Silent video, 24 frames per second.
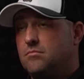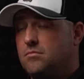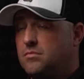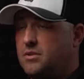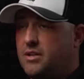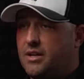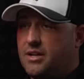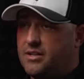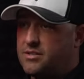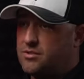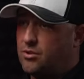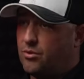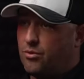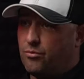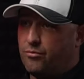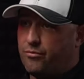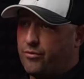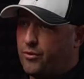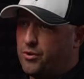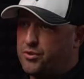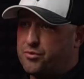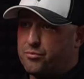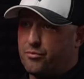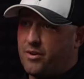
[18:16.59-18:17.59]
did his whole
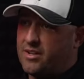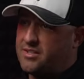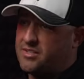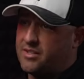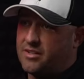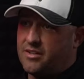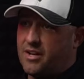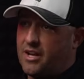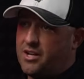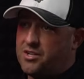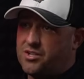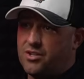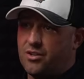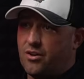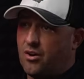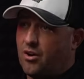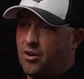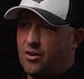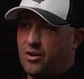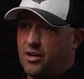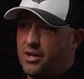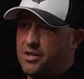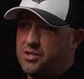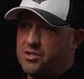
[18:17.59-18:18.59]
first resignation,
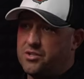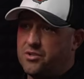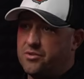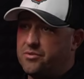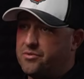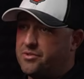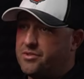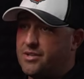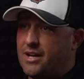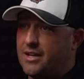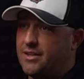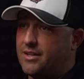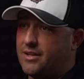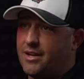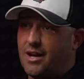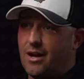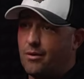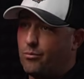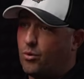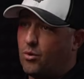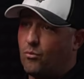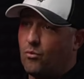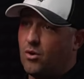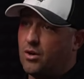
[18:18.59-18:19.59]
heart issues, had the
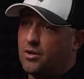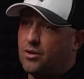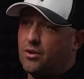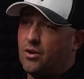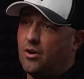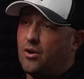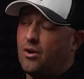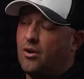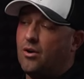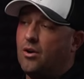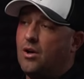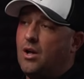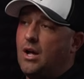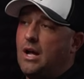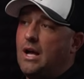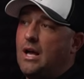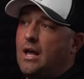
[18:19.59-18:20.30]
911 call.